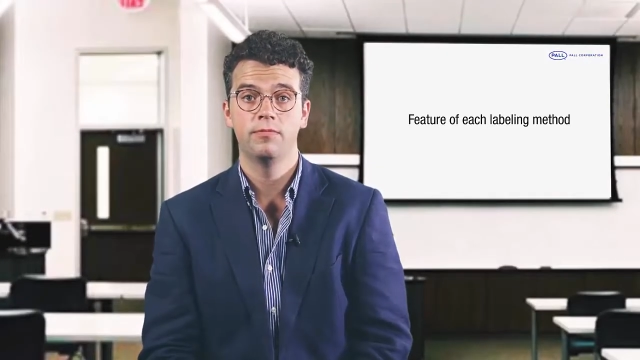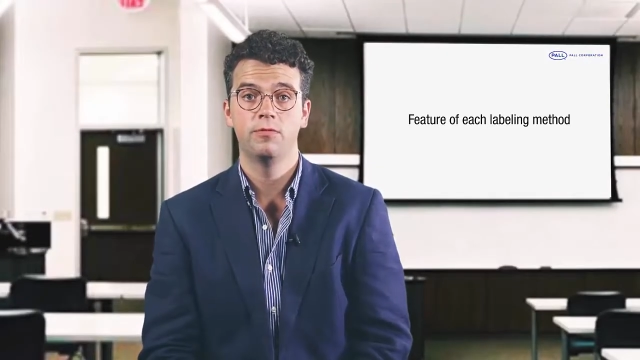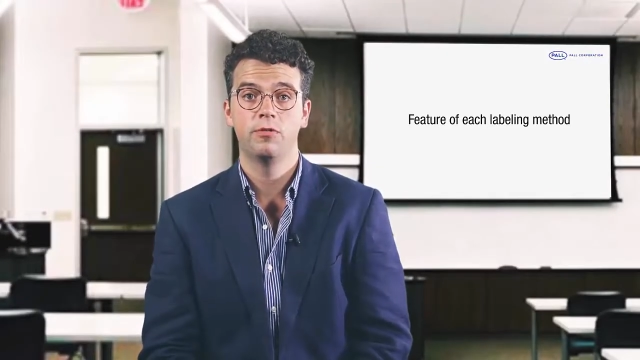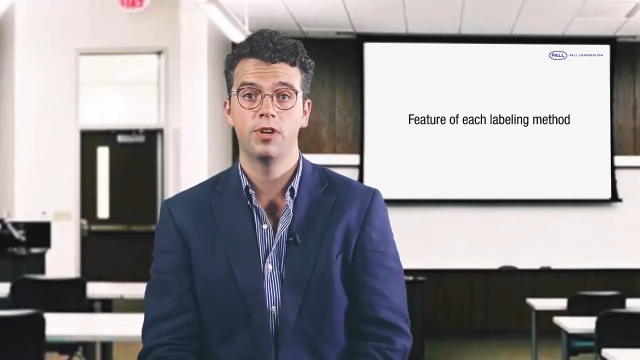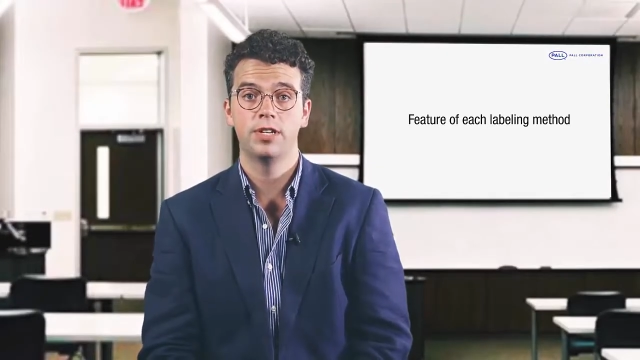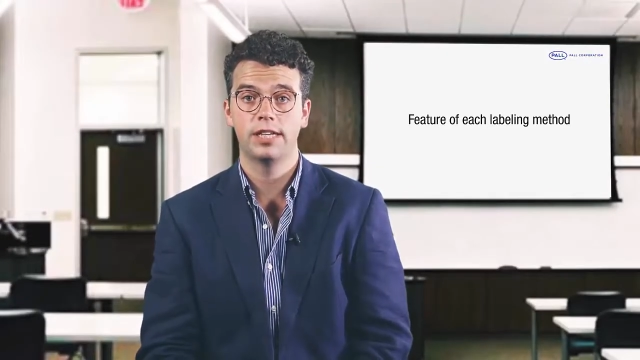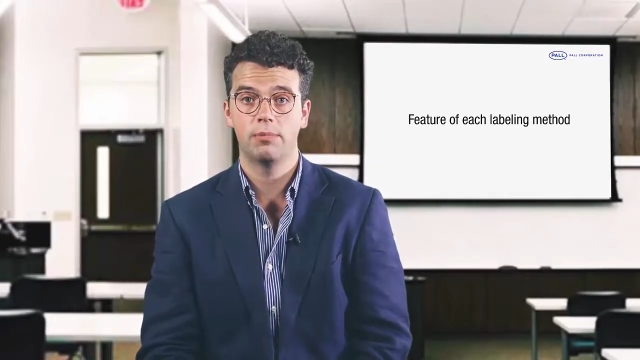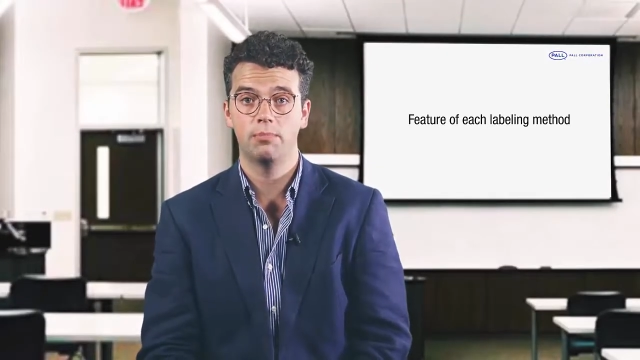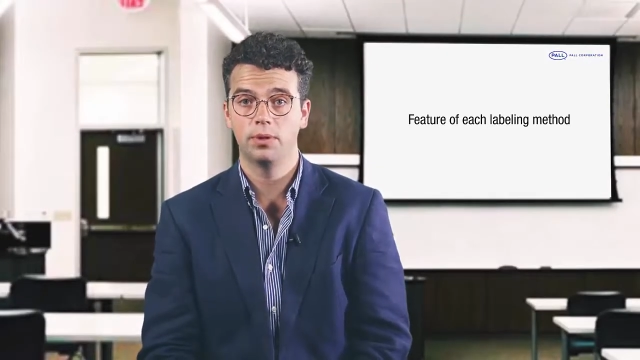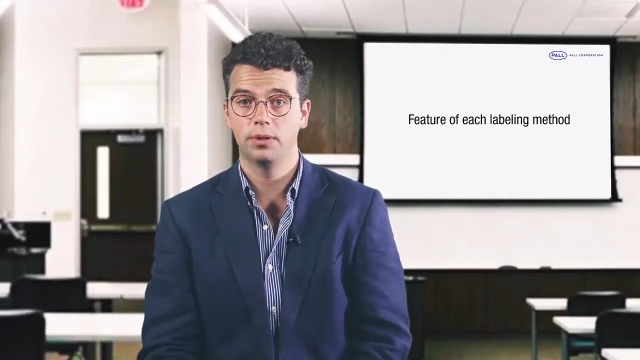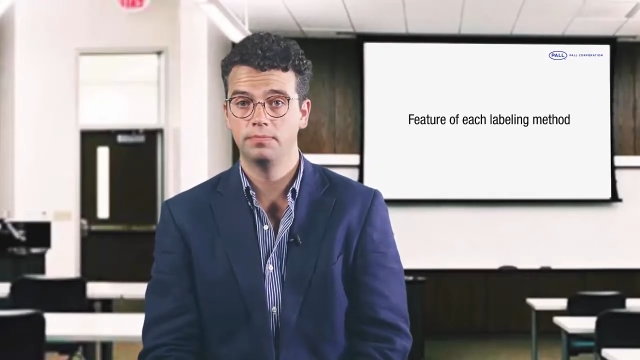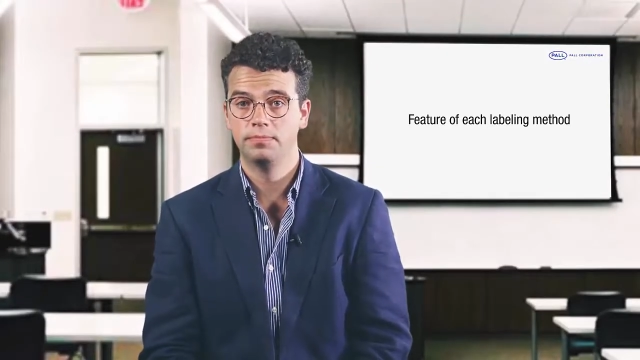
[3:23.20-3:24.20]
For
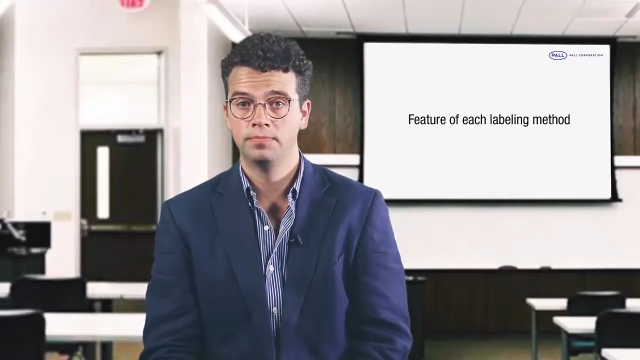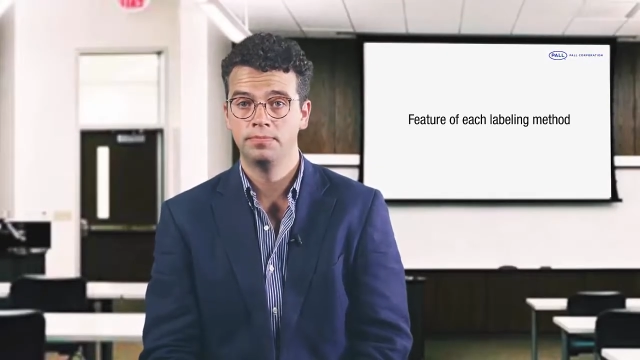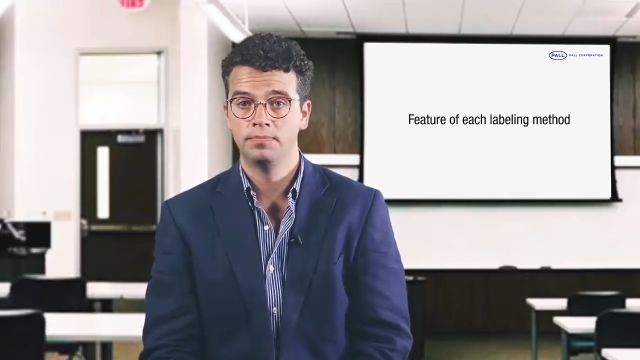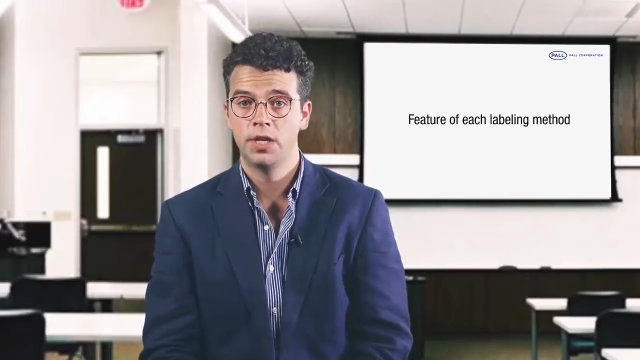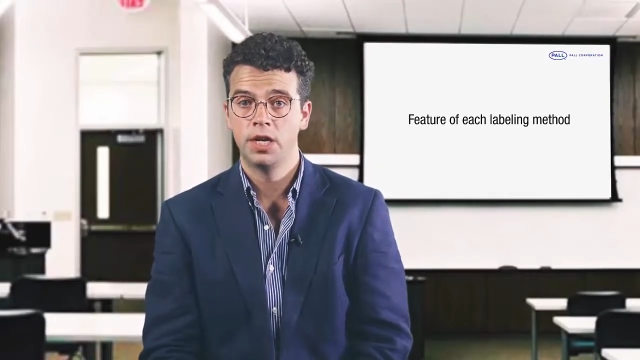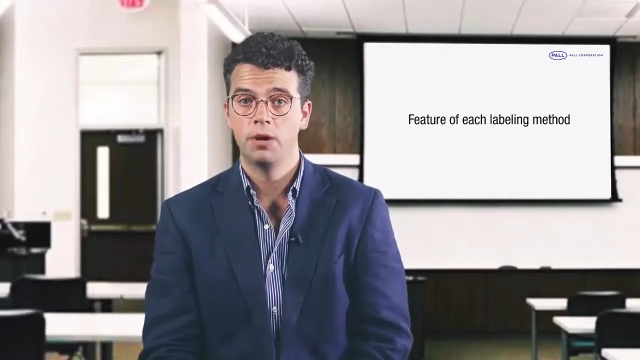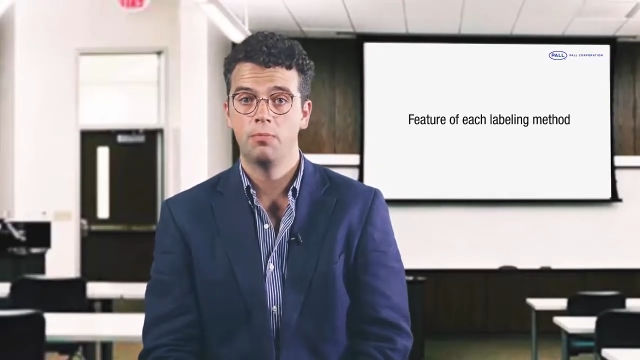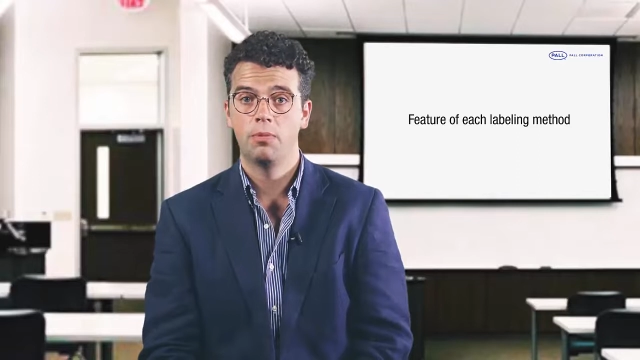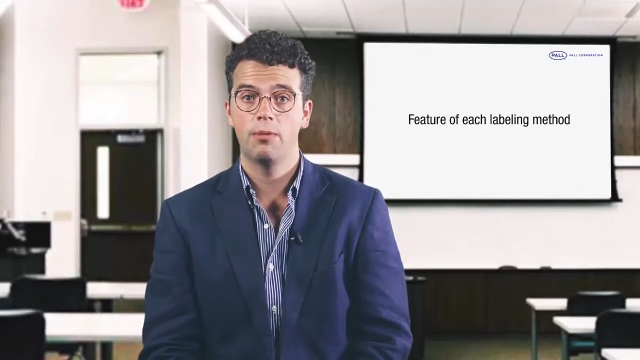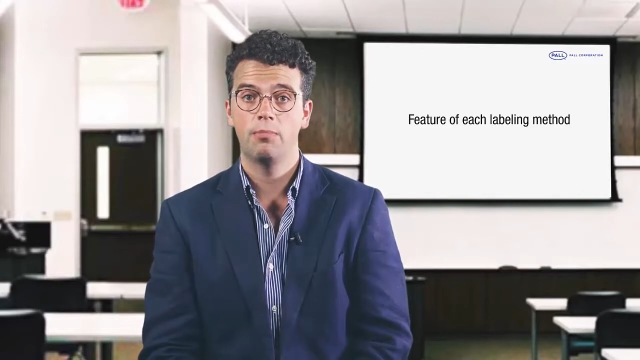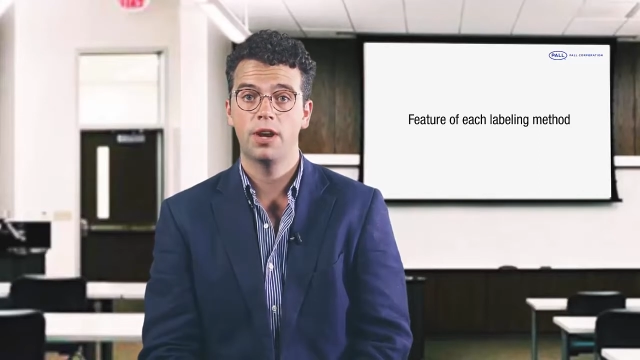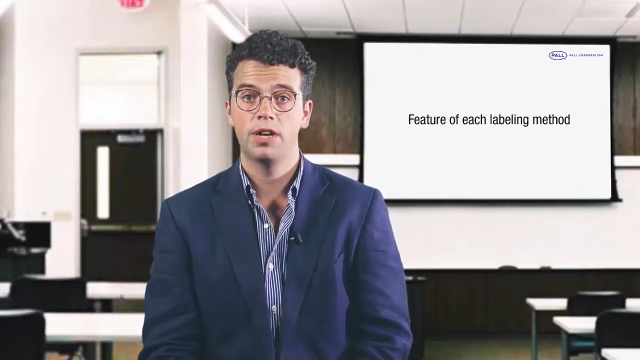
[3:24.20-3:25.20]
example,
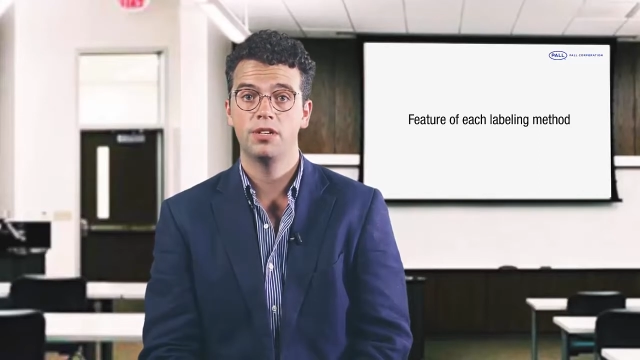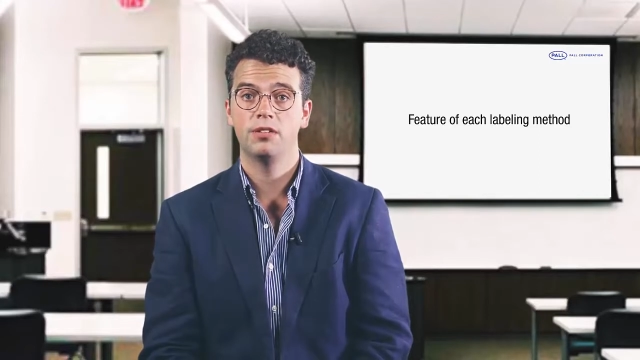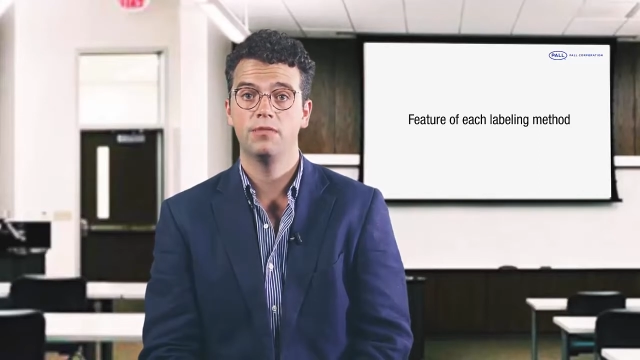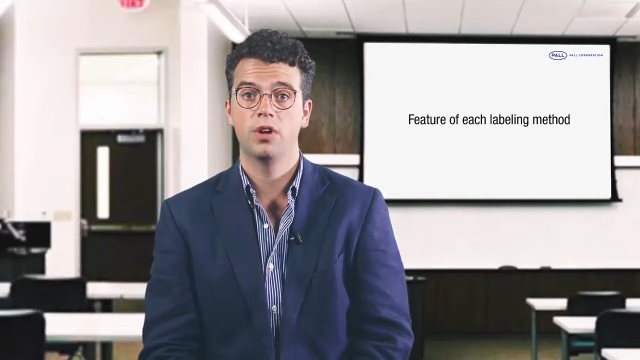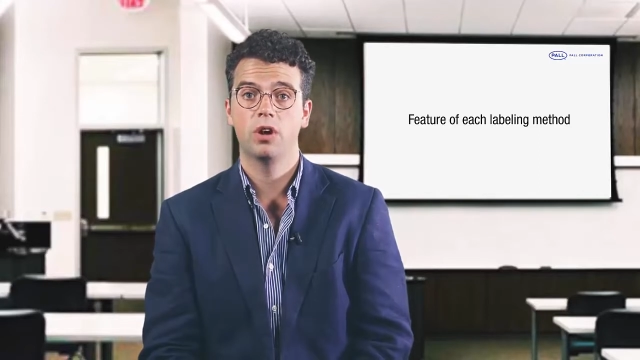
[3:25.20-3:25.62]
preparation of